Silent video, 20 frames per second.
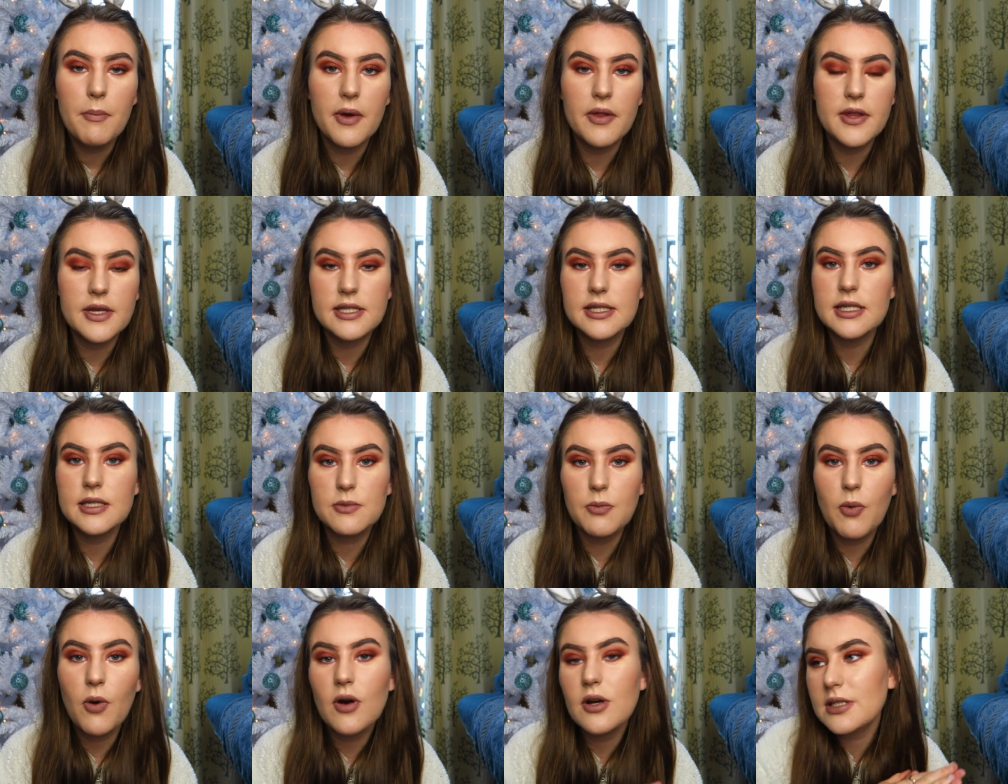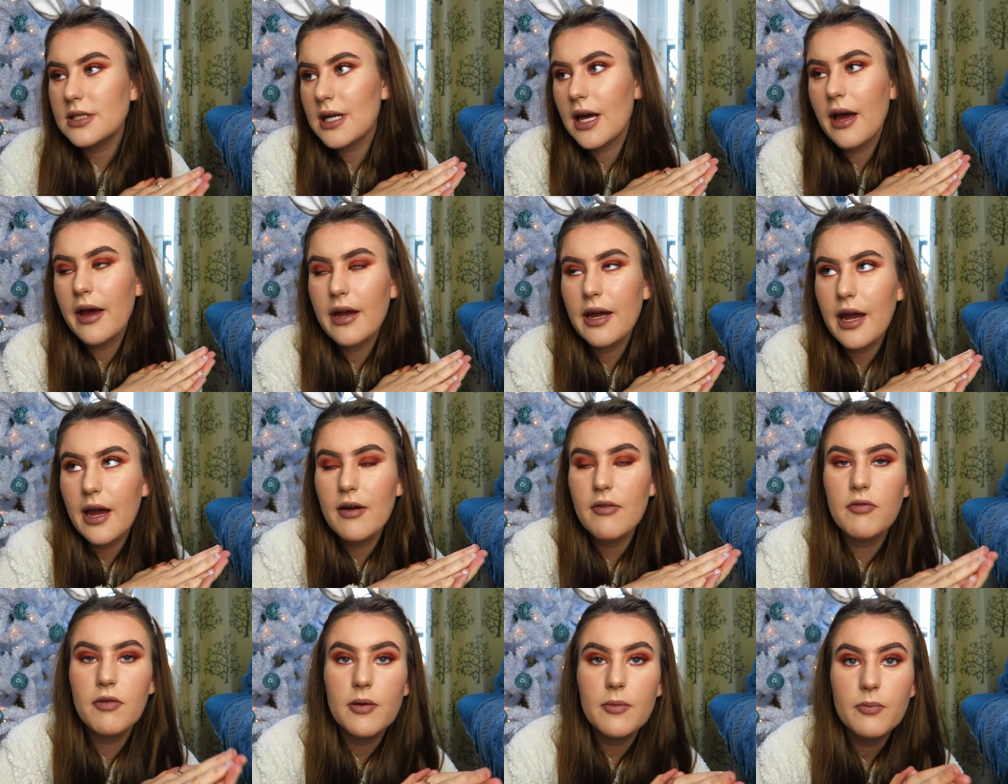but this is what I
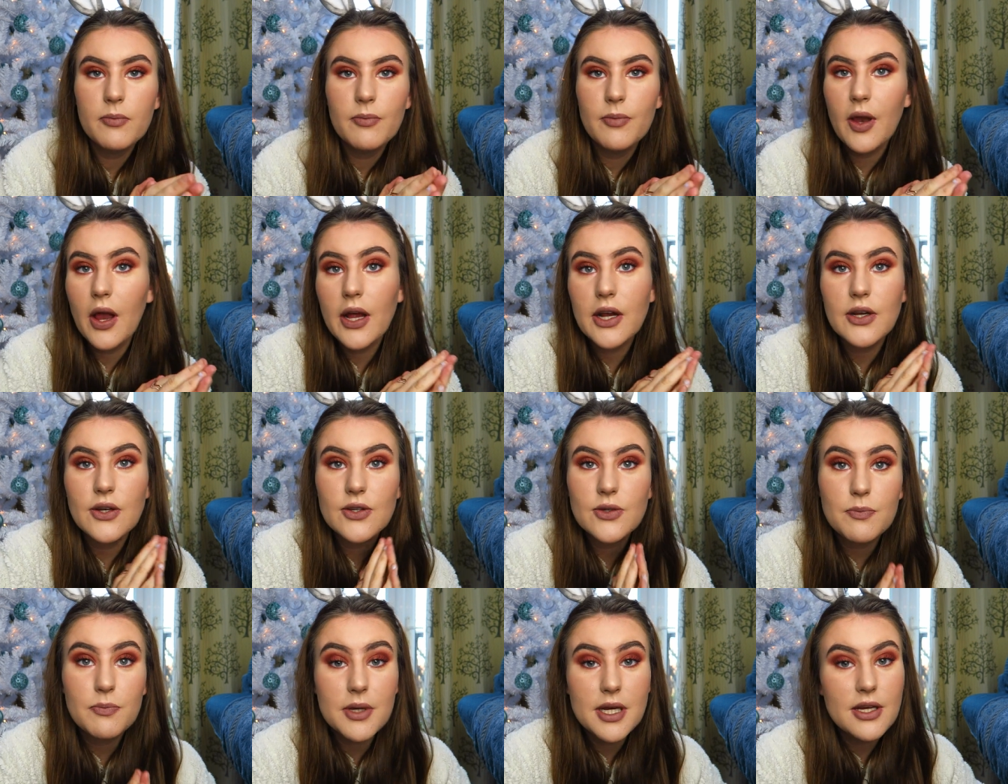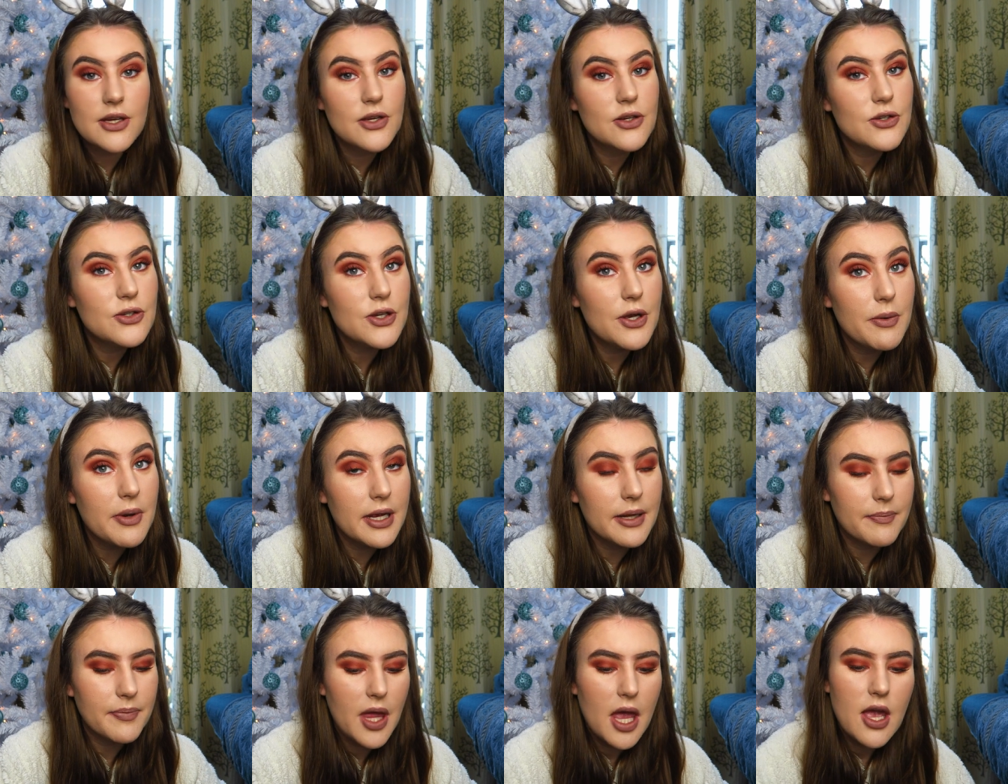have liked been
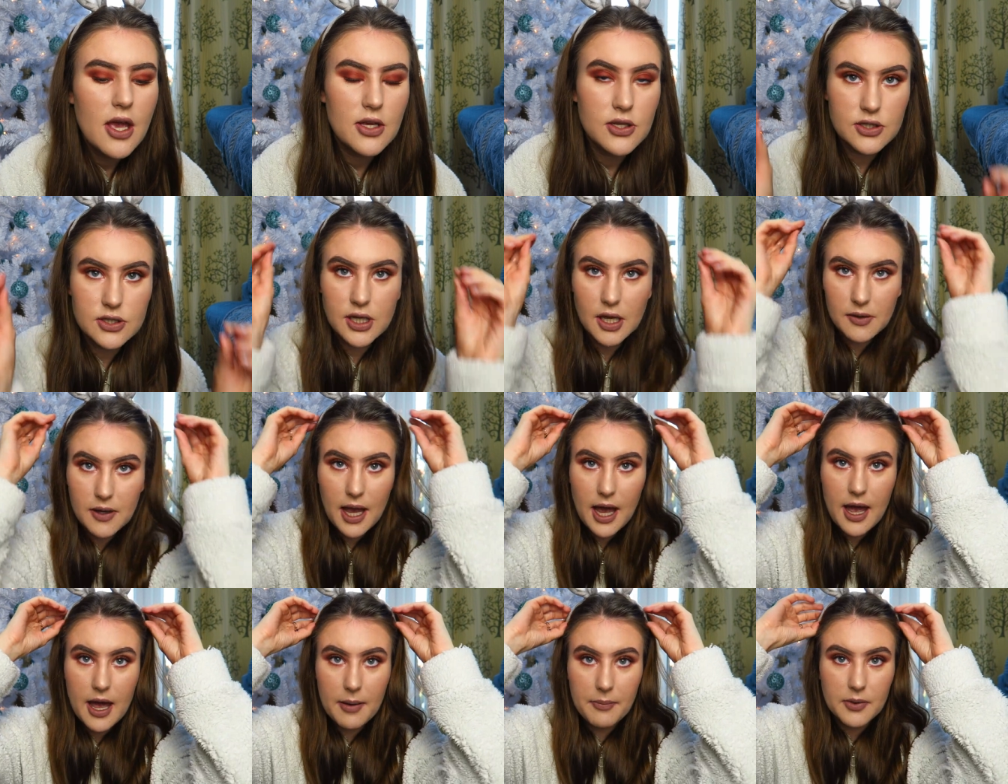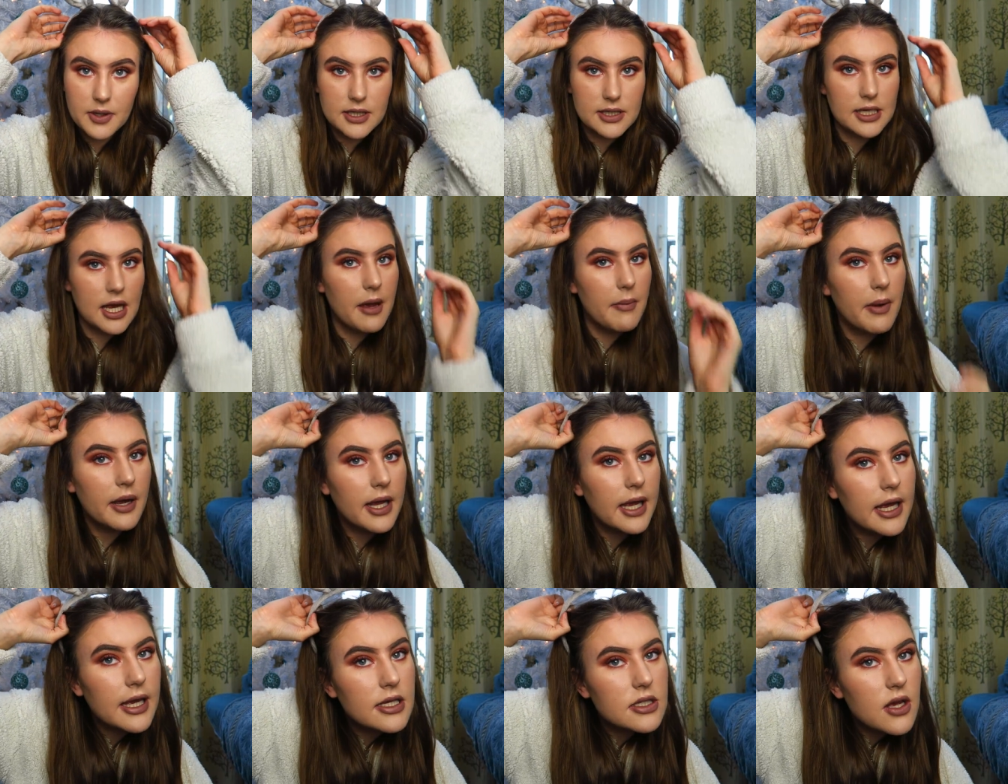doing. So yeah, I'm going to take my
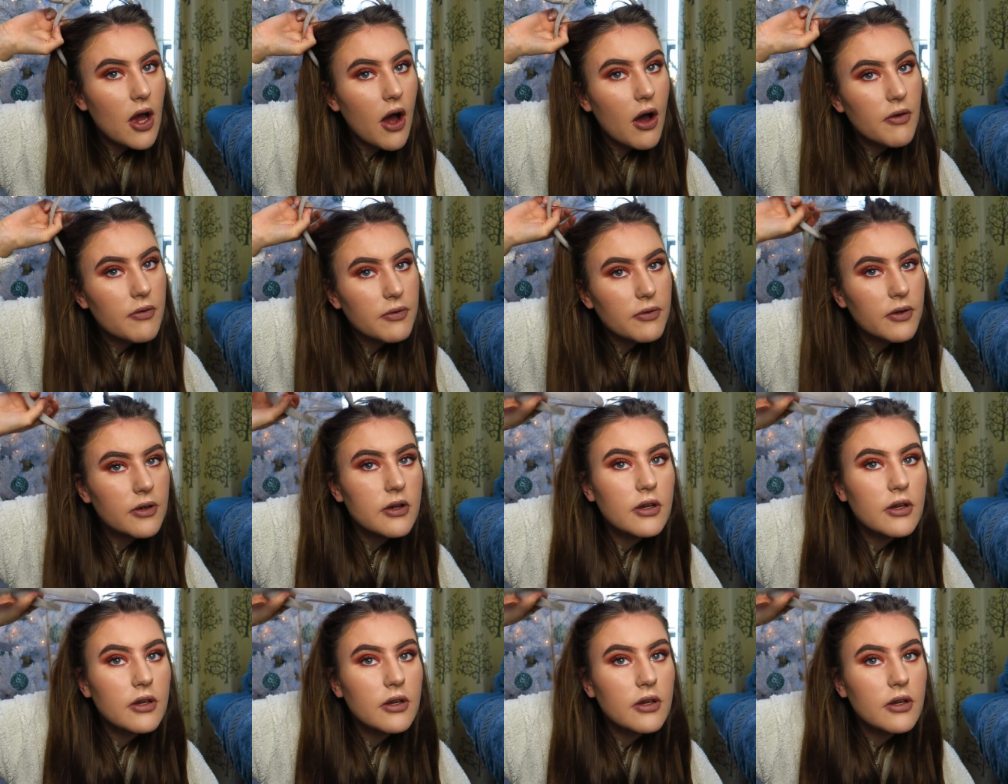ears off